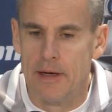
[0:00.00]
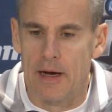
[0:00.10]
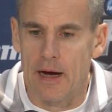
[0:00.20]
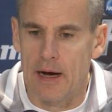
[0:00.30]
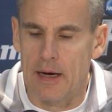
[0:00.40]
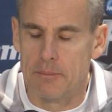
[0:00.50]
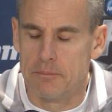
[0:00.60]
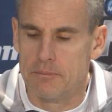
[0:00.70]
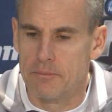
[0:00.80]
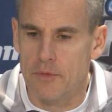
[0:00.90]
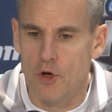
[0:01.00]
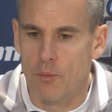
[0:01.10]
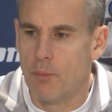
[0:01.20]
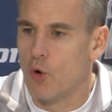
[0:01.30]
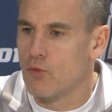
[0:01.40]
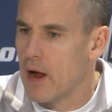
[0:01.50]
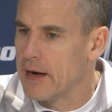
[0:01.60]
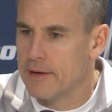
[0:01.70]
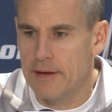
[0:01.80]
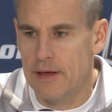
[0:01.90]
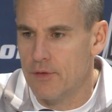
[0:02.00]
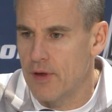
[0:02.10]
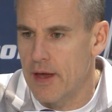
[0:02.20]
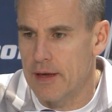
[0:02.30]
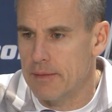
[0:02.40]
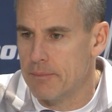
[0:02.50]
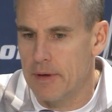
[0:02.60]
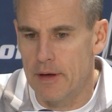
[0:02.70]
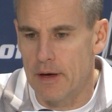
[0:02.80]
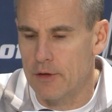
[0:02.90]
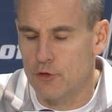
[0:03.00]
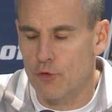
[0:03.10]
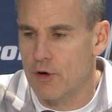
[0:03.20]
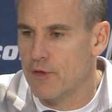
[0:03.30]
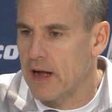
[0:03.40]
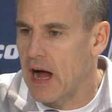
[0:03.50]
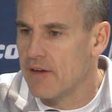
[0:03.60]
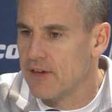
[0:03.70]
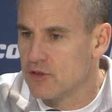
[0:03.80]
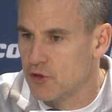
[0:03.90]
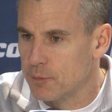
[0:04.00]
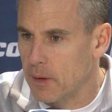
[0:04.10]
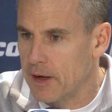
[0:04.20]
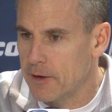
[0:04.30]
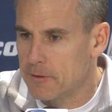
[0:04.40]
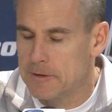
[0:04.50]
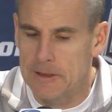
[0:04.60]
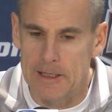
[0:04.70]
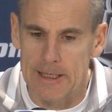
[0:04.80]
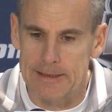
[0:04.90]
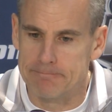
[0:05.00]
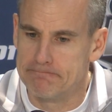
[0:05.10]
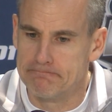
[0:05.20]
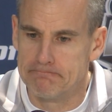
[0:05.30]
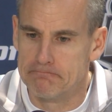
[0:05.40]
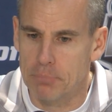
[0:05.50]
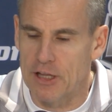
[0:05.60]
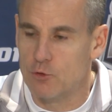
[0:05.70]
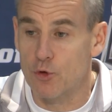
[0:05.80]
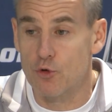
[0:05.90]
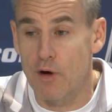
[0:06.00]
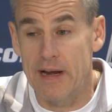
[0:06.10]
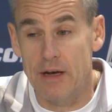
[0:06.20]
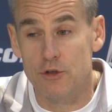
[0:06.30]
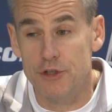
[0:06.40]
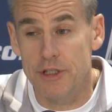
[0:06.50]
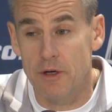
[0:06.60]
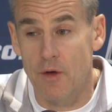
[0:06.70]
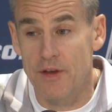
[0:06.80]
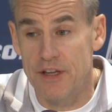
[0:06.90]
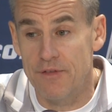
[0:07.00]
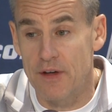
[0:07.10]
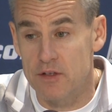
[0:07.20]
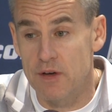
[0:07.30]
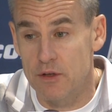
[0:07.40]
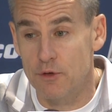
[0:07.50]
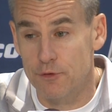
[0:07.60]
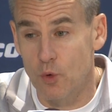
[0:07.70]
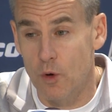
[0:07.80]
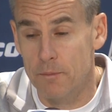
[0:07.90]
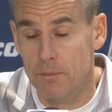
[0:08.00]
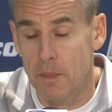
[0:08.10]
Um, you know, Boatright is a uh, terrific offensive player. Um, plays with great energy on the defensive end of the floor.